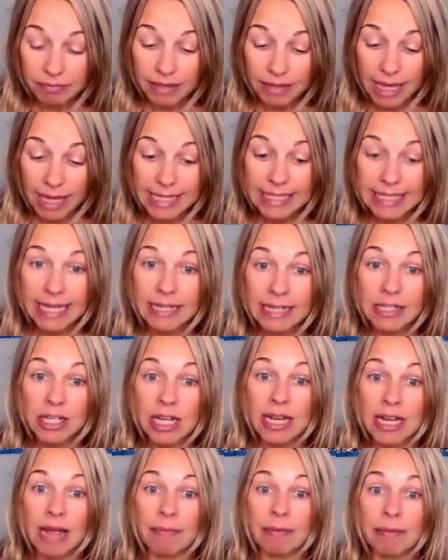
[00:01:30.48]

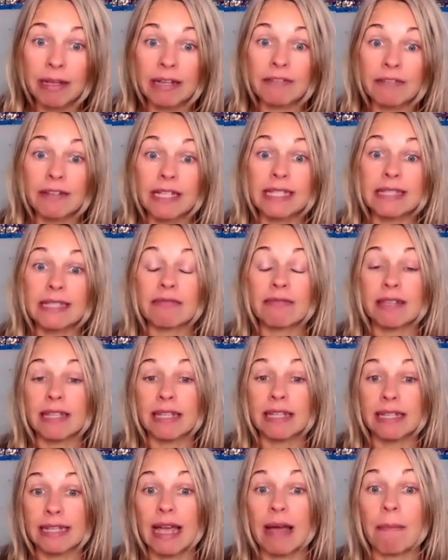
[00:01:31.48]
Essentially, I believe it's
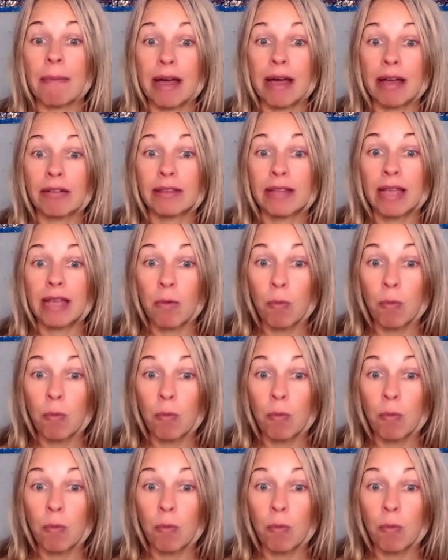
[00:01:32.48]
really about